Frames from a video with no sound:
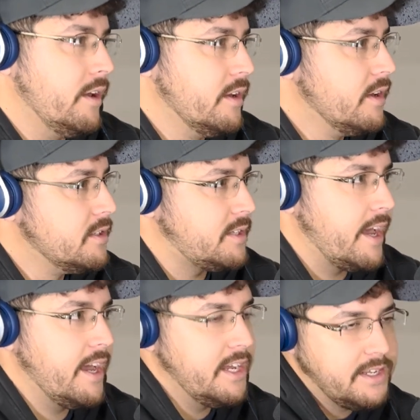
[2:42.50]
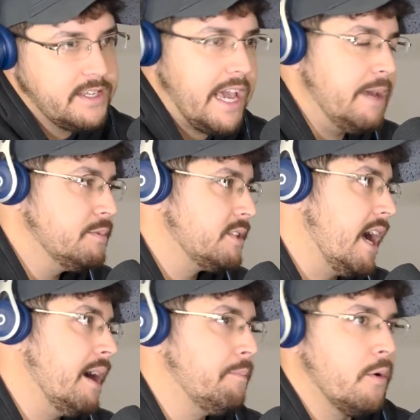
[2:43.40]
say
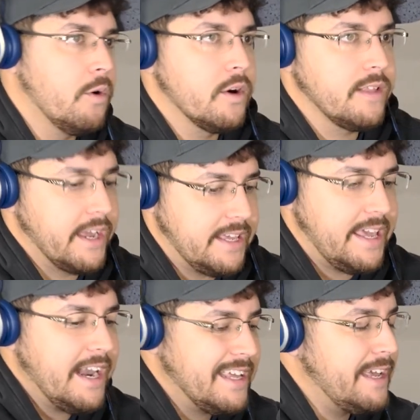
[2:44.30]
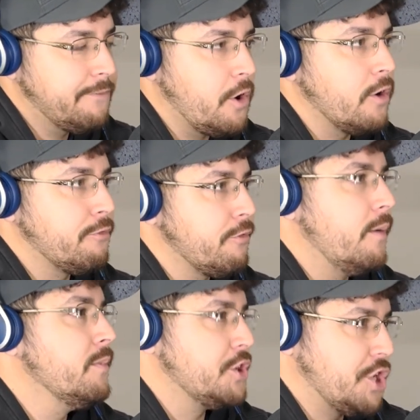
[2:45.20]
GameStop, or like get a gift card
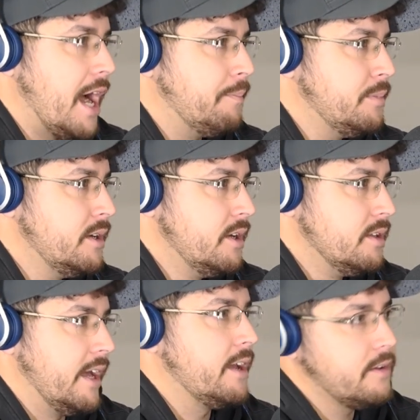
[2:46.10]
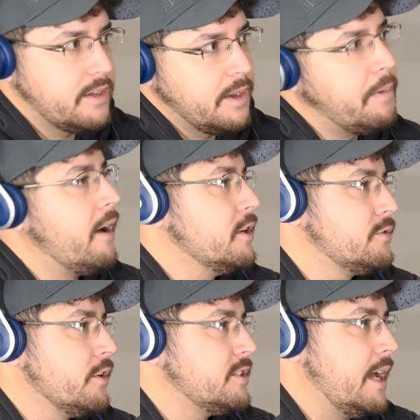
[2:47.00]
from the shop, like Cabela's,
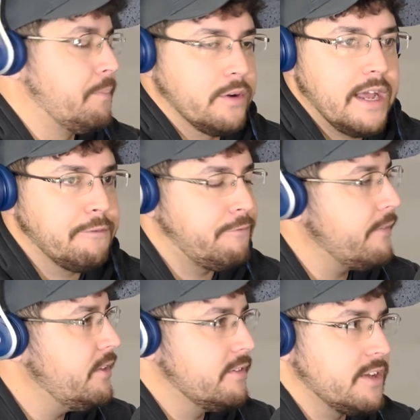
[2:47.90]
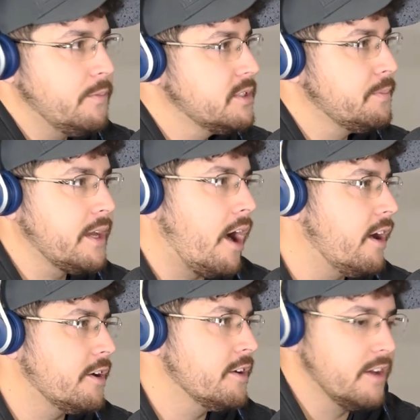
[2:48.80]
for example. Get a if someone's a big
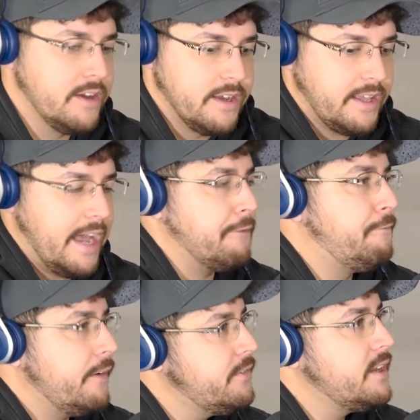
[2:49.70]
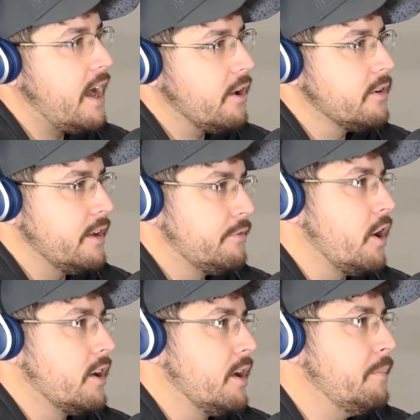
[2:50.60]
hunter, get a $50 gift
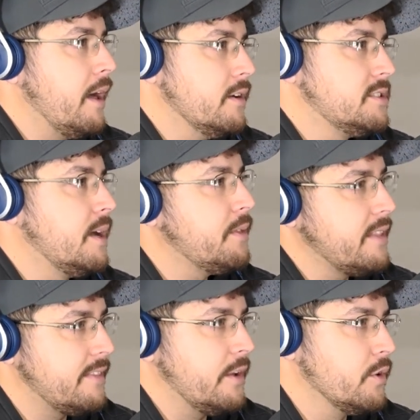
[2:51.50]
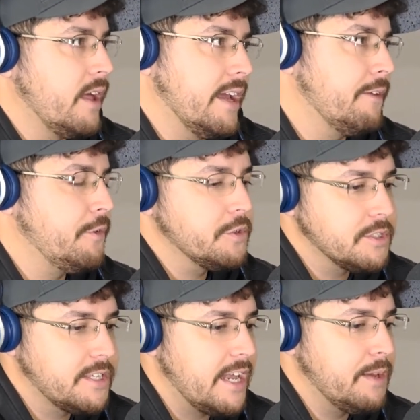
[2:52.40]
card at Cabela's, something that they would like. If you're
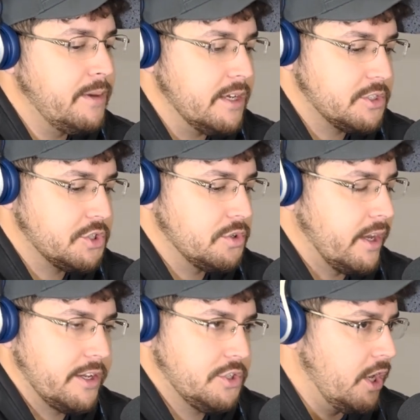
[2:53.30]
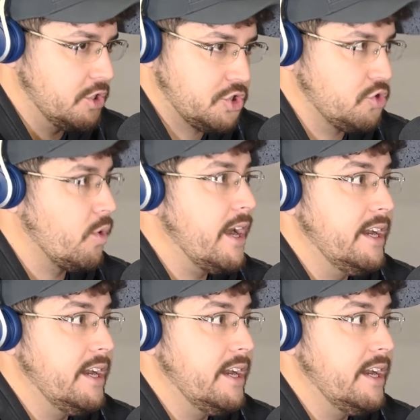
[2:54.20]
just getting me a straight